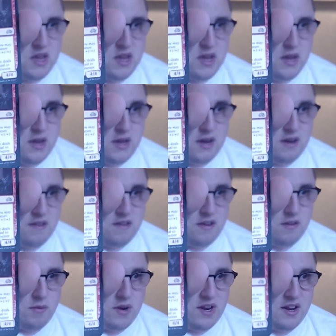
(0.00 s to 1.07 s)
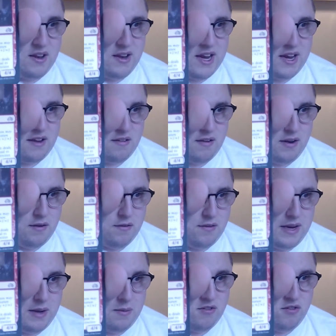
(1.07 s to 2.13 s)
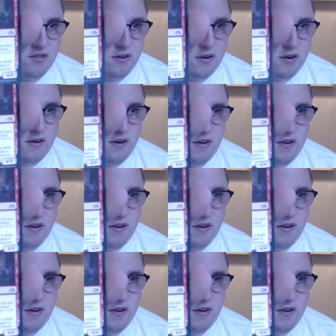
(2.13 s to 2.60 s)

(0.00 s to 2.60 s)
And it says when it attacks, it deals damage to target creature